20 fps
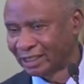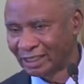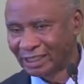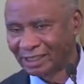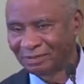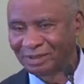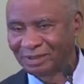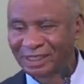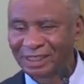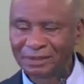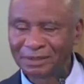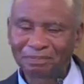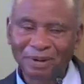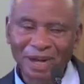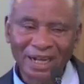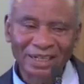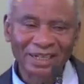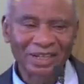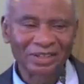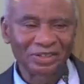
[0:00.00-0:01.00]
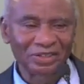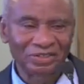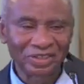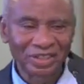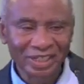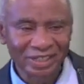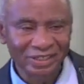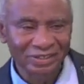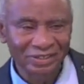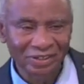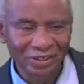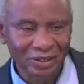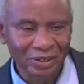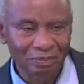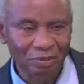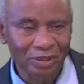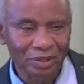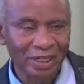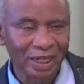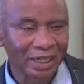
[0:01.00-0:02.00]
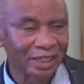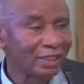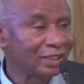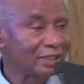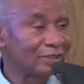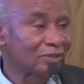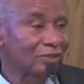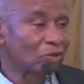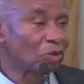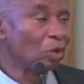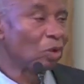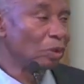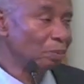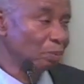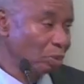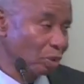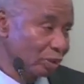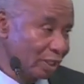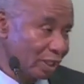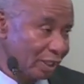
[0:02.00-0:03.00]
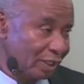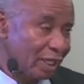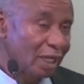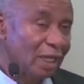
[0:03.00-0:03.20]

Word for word: Even the part that you think is not important is so important.